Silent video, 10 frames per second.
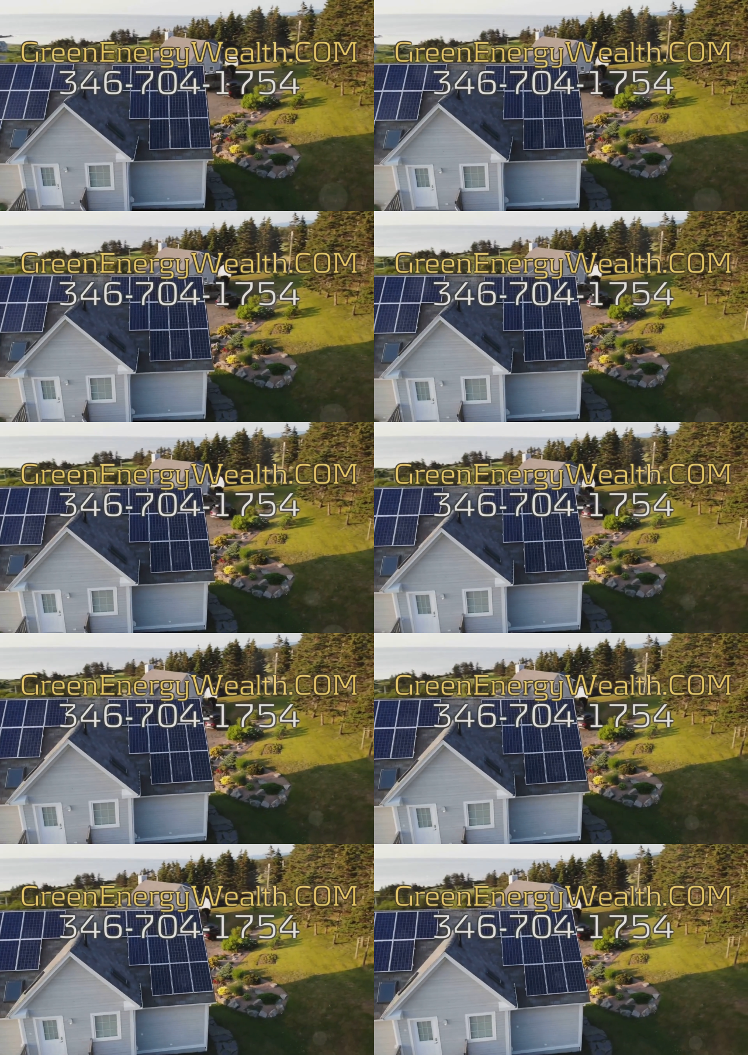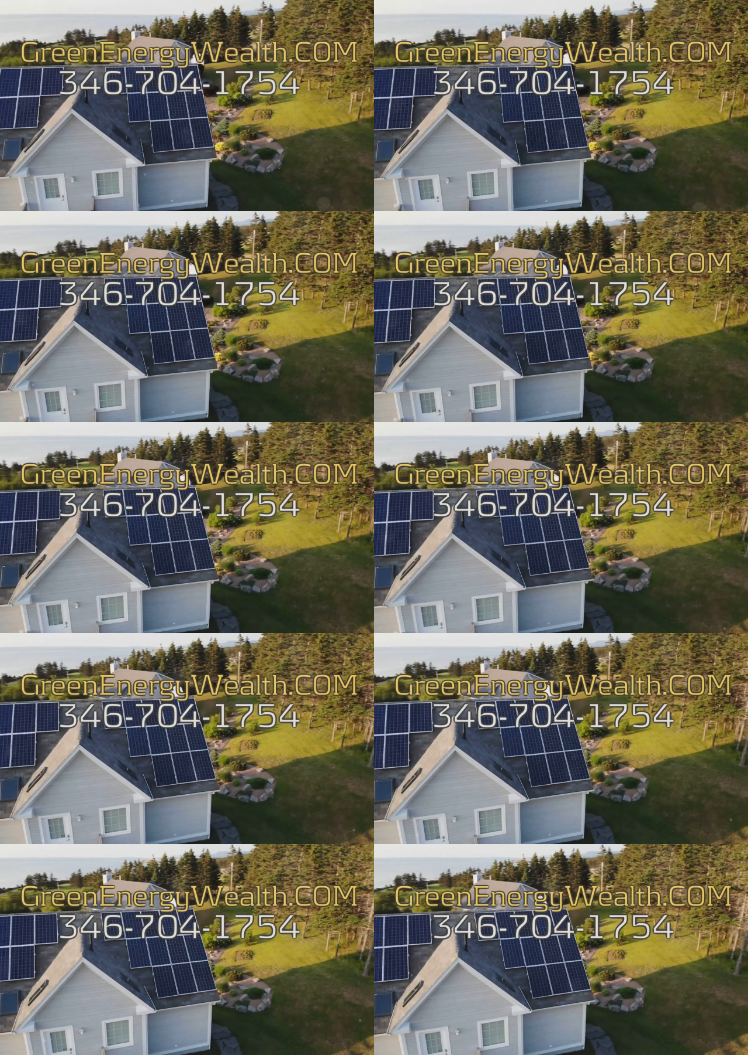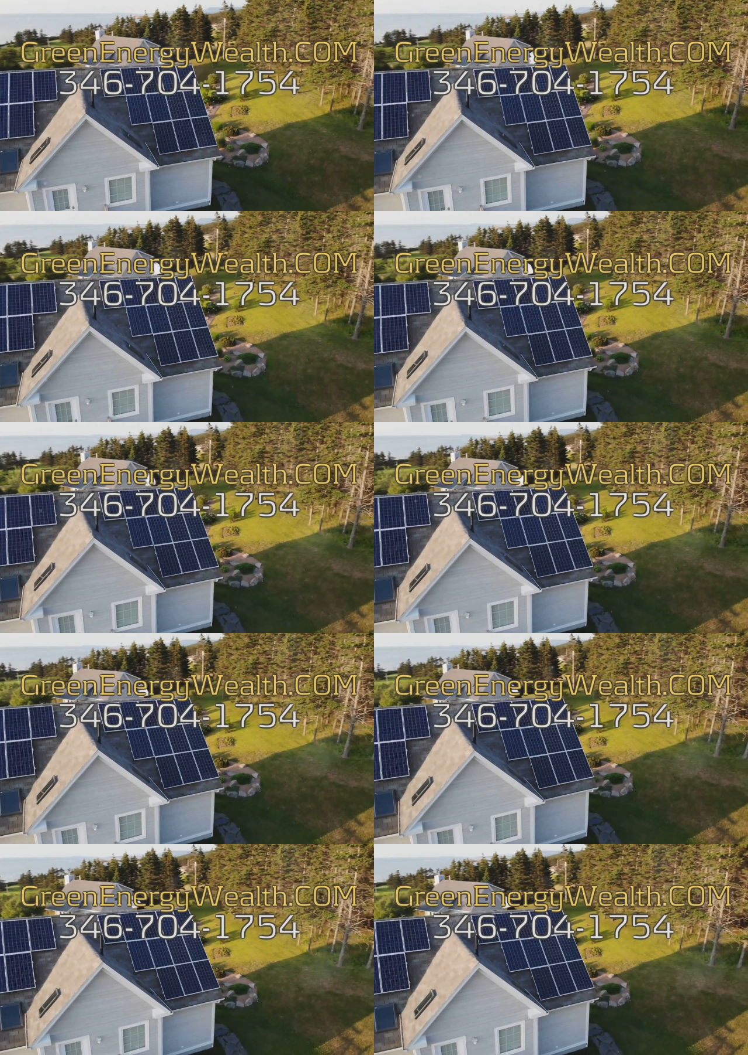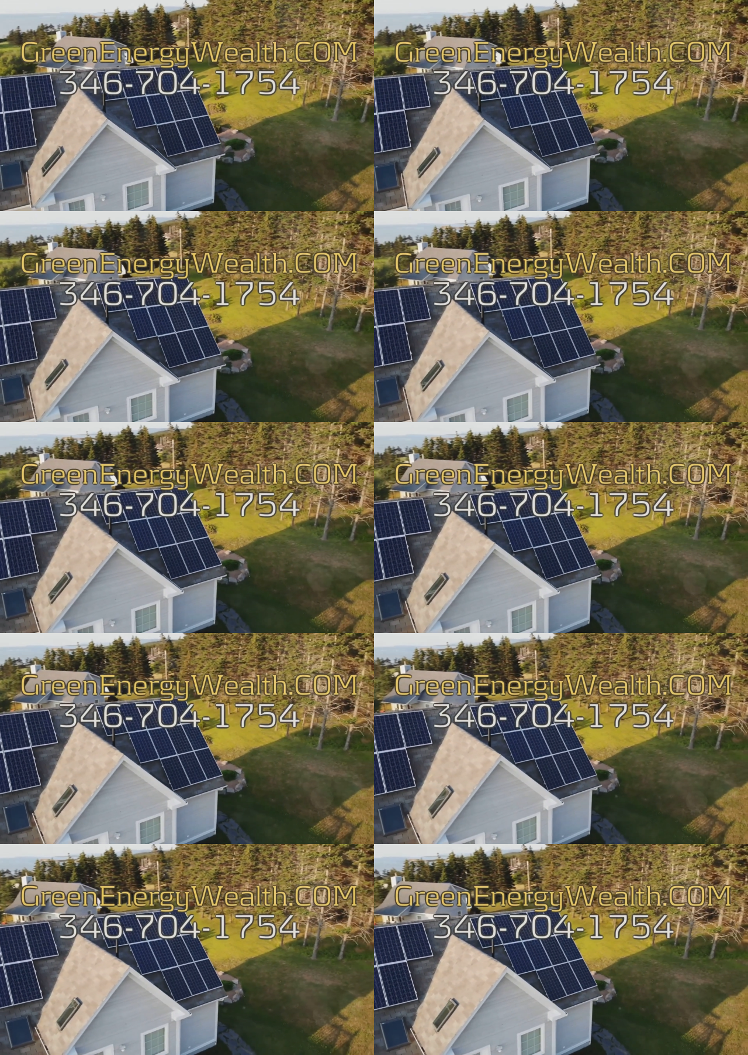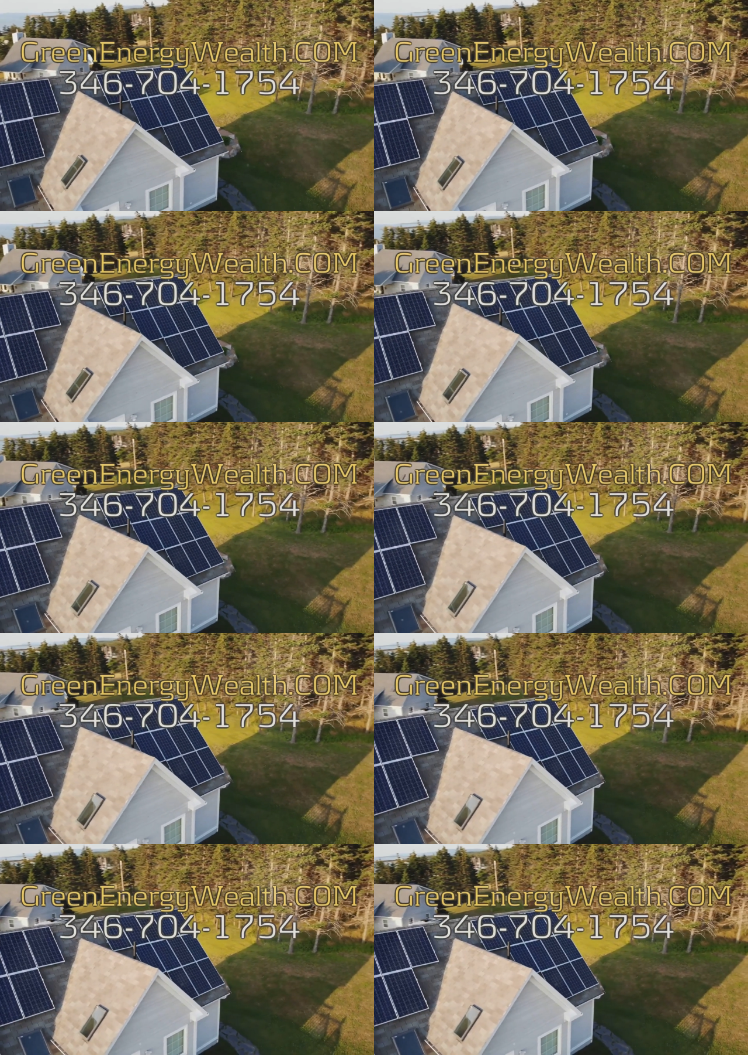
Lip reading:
(no speaker visible)